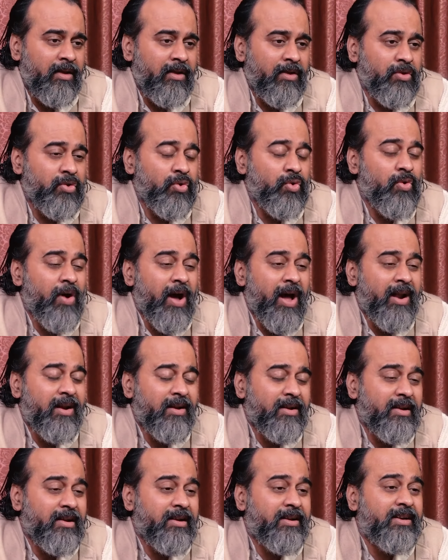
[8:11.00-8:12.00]
you
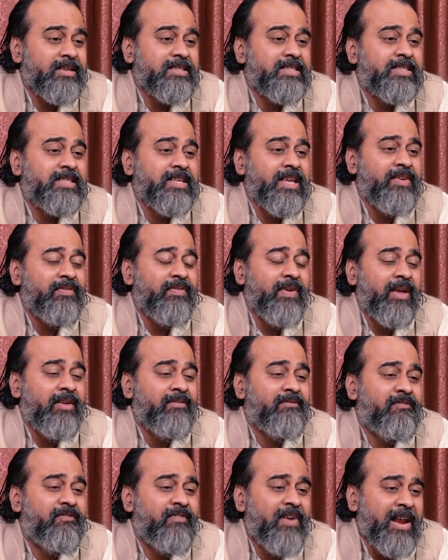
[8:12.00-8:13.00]
are
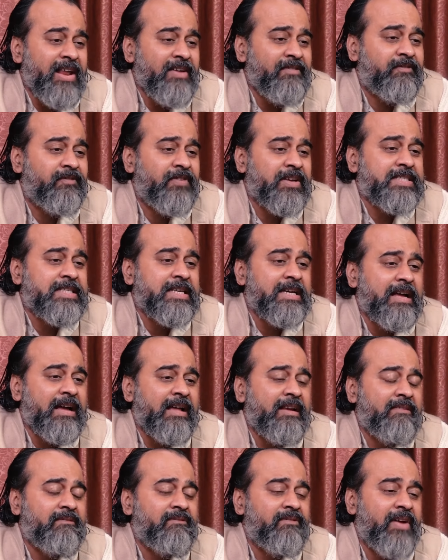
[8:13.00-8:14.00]
receiving very
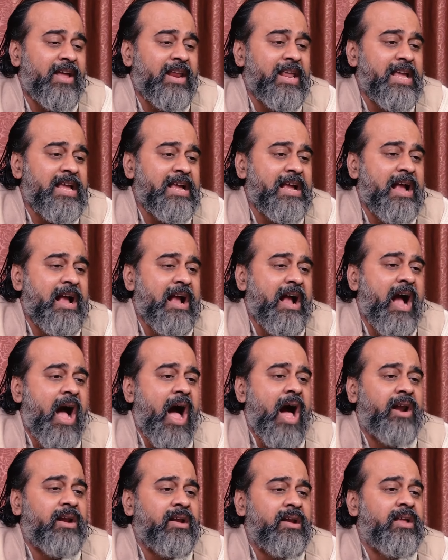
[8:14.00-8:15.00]
physical, very
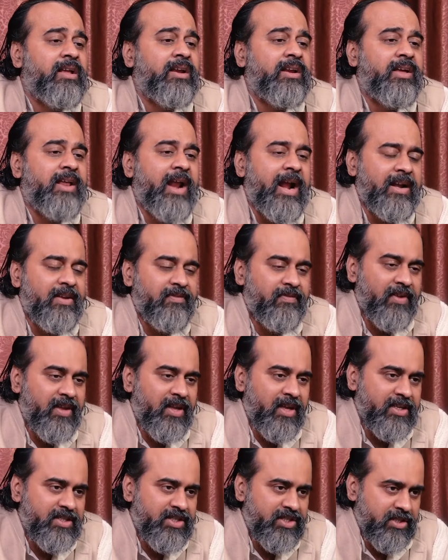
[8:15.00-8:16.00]
carnal
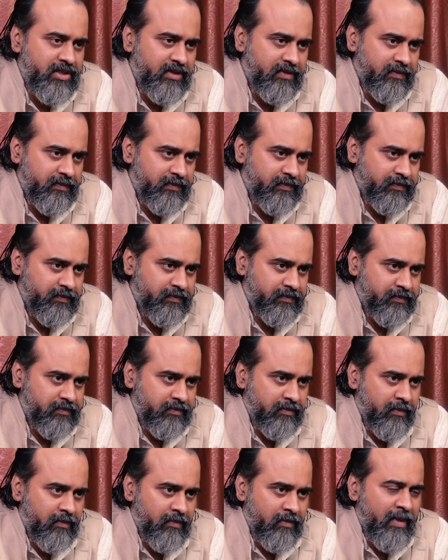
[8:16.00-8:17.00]
gratification.
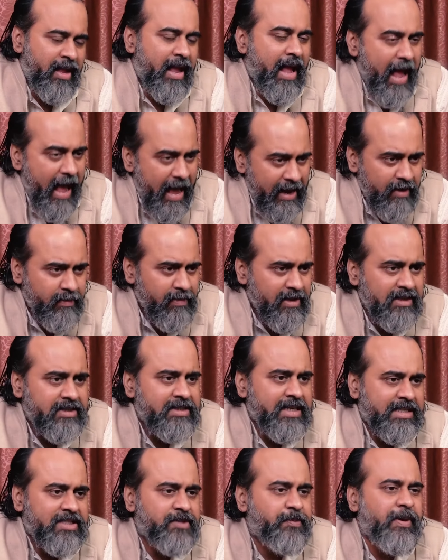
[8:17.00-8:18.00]

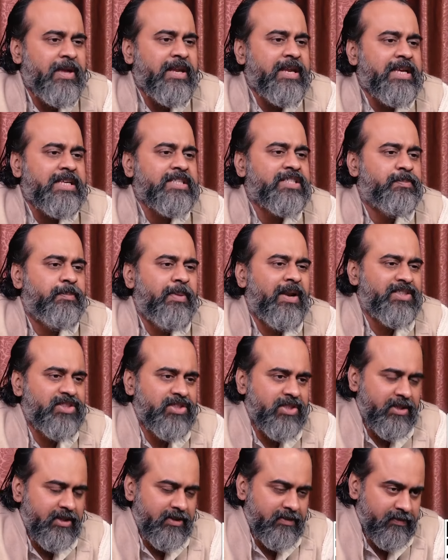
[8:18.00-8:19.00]
Animals experience
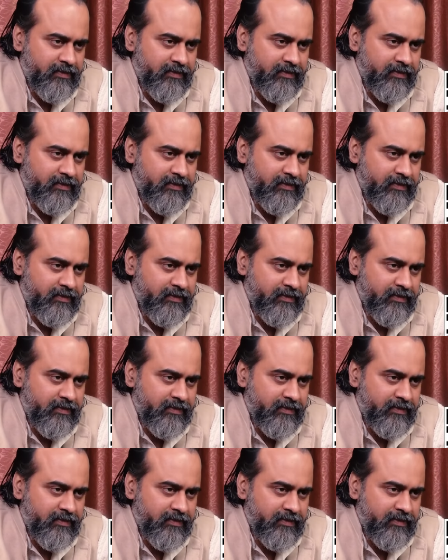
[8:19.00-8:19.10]
pleasure.